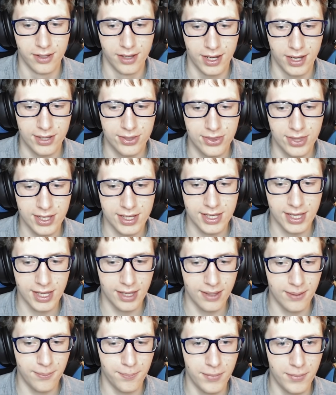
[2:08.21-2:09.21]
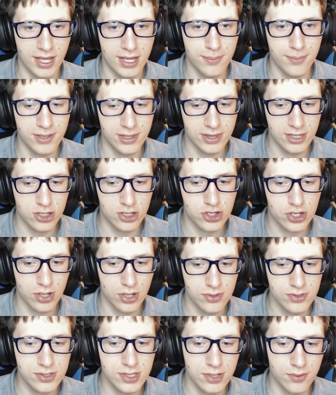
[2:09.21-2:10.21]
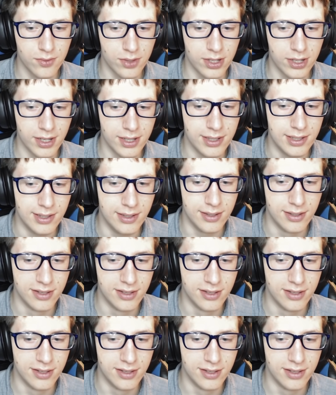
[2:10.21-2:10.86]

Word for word: I think it may be the chosen one.